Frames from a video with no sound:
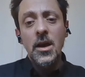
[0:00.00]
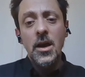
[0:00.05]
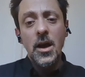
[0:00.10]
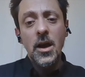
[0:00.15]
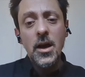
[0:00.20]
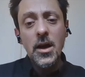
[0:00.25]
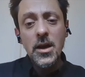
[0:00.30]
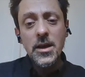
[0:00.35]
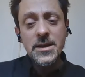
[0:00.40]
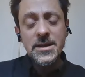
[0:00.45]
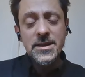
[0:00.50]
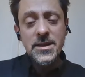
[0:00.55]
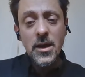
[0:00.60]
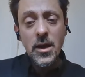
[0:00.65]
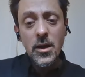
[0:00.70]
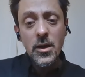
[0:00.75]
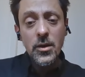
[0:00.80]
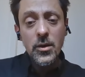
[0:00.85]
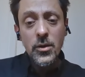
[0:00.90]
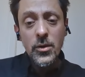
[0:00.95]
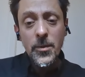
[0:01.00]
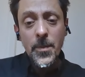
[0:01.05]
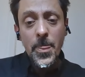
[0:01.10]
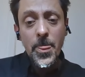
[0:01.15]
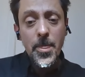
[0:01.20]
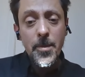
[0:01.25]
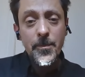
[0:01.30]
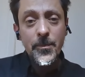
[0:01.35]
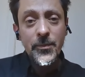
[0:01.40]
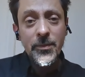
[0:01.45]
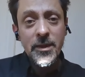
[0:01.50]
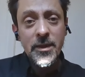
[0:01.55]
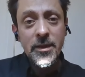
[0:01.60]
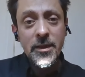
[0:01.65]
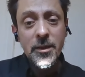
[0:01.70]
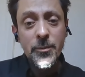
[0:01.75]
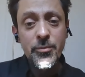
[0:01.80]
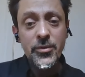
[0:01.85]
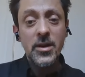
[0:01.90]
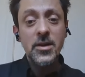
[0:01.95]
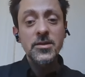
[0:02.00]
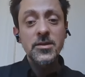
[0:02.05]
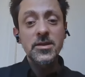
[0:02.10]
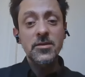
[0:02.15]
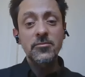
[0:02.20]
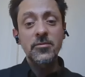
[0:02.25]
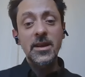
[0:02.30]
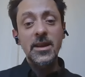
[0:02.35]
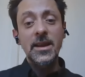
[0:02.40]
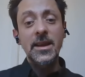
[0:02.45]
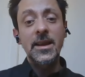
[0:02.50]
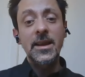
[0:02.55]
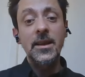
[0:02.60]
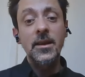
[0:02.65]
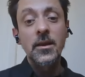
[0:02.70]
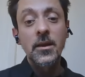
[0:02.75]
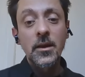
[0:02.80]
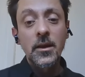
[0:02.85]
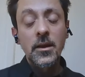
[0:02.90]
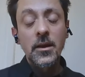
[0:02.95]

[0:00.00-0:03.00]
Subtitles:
So the pros are really